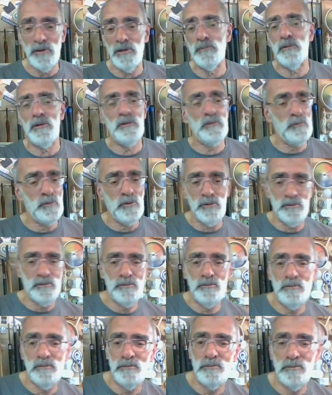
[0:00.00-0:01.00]
I'm, I'm not
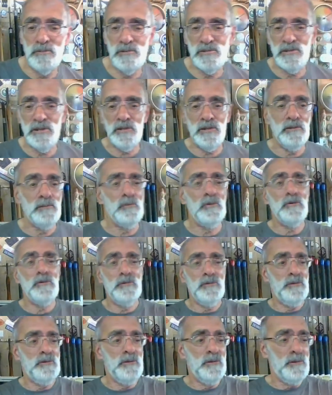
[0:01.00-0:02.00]
sticking
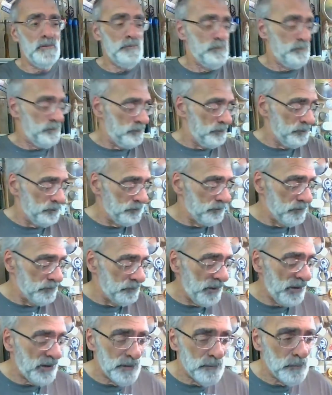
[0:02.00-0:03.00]
my uh,
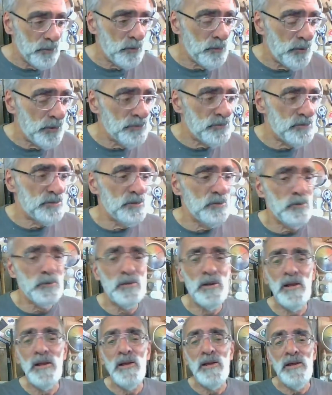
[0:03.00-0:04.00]
begging bowl out at all.